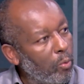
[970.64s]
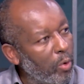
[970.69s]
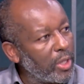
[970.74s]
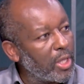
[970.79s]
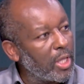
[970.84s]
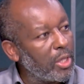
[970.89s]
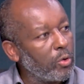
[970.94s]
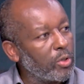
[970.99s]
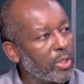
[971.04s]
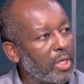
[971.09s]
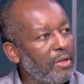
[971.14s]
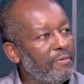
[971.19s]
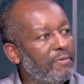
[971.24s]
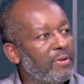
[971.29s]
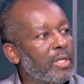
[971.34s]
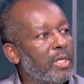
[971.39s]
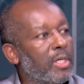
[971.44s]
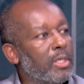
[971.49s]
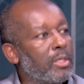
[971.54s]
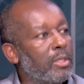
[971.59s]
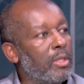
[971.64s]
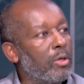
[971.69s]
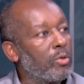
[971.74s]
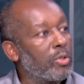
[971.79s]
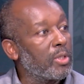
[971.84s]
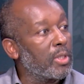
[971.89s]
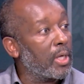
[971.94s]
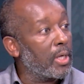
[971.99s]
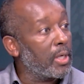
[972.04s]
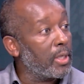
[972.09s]
Whether there was a dividend,
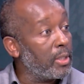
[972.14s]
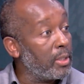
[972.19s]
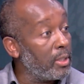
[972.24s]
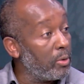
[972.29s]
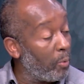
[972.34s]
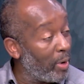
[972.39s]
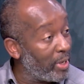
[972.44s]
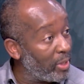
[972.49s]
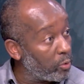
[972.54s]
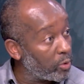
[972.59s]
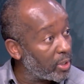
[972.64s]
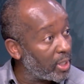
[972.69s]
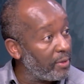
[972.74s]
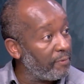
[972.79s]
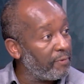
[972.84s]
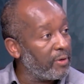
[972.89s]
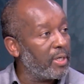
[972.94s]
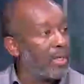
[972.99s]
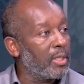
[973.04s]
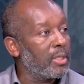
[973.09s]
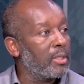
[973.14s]
when there was a dividend.